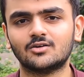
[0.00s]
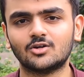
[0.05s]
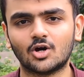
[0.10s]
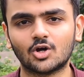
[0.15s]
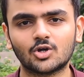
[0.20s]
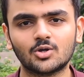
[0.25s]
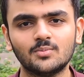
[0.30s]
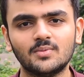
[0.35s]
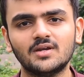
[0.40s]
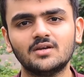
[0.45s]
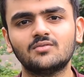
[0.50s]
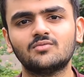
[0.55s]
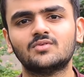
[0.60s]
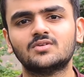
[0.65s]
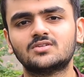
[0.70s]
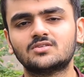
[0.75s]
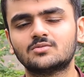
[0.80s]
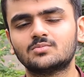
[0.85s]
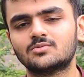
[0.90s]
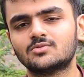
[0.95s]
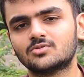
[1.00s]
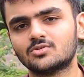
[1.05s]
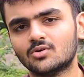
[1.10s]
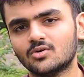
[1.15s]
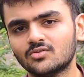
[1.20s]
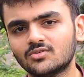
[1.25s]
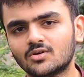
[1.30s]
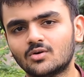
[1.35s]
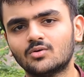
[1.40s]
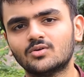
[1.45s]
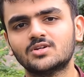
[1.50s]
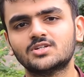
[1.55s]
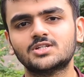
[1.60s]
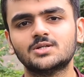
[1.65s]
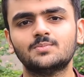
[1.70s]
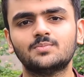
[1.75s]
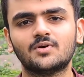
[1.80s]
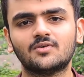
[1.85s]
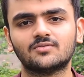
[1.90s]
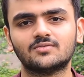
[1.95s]
document which shows the
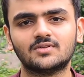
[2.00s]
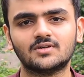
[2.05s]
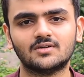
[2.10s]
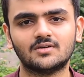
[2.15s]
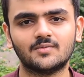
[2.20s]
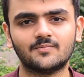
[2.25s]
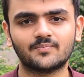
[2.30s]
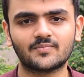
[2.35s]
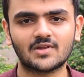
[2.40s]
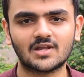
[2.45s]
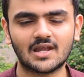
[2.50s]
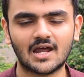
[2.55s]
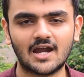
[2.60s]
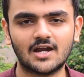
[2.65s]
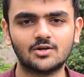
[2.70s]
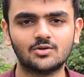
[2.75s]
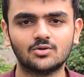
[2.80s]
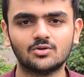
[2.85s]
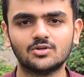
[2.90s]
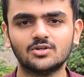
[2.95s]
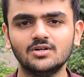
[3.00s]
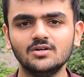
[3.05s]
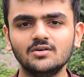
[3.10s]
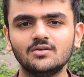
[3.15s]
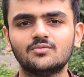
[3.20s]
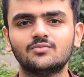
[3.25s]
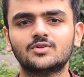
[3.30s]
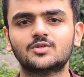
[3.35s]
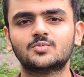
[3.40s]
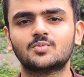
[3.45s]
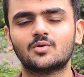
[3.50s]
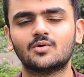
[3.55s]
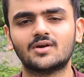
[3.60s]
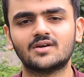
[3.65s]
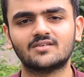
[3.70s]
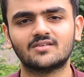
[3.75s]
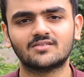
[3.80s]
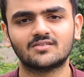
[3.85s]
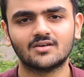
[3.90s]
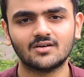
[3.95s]
ownership of the landowner, which
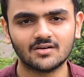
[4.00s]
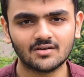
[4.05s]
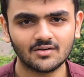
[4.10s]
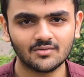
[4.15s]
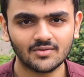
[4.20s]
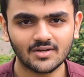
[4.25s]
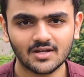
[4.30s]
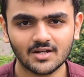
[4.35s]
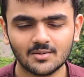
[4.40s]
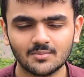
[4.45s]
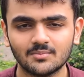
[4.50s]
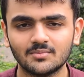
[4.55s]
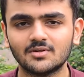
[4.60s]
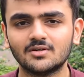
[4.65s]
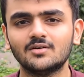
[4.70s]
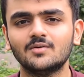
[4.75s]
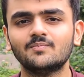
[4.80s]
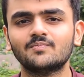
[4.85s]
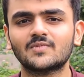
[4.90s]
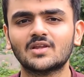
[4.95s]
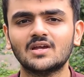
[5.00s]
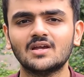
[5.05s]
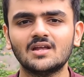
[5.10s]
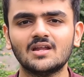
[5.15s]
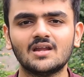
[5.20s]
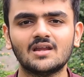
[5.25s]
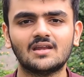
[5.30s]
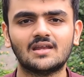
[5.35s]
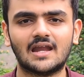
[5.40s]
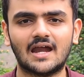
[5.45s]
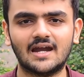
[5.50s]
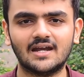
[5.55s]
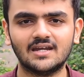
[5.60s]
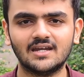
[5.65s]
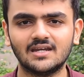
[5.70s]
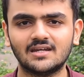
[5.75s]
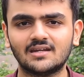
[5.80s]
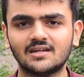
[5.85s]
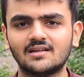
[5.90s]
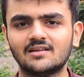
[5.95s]
provides the survey number, land
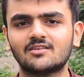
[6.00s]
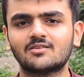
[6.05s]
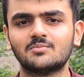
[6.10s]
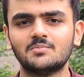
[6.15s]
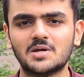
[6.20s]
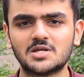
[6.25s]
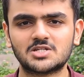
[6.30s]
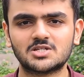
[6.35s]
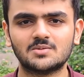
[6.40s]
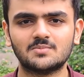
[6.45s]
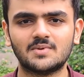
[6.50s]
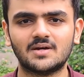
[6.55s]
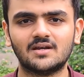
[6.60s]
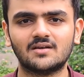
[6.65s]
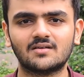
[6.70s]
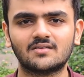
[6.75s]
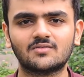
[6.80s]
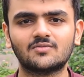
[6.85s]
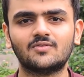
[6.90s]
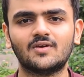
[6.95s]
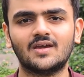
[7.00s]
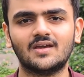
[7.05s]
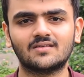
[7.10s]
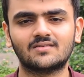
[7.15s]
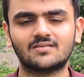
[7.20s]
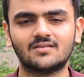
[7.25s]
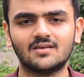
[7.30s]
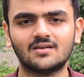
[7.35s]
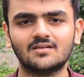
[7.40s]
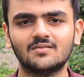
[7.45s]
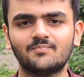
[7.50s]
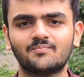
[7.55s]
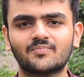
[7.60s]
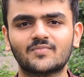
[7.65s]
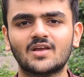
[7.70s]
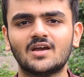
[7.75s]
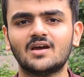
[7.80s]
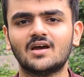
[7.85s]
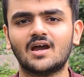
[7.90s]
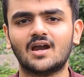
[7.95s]
details, measurements, spacing,
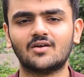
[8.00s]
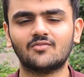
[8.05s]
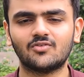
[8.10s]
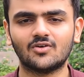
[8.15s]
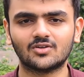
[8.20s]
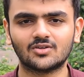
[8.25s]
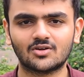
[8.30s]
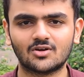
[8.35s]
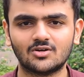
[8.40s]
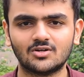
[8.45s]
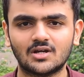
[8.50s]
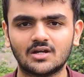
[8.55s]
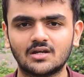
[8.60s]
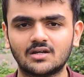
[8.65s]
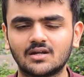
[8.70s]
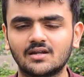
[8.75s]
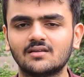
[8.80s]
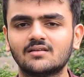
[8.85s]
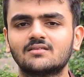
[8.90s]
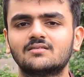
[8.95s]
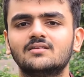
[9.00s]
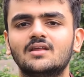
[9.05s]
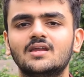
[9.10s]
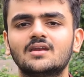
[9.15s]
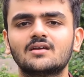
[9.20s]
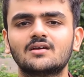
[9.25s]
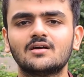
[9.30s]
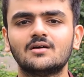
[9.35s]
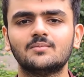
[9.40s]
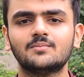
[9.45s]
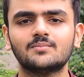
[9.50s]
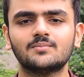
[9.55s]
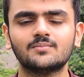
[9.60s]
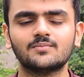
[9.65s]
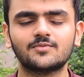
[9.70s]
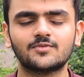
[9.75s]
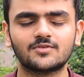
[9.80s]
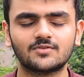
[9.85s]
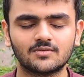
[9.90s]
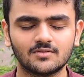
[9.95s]
and further on details. Then
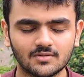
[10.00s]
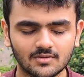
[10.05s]
comes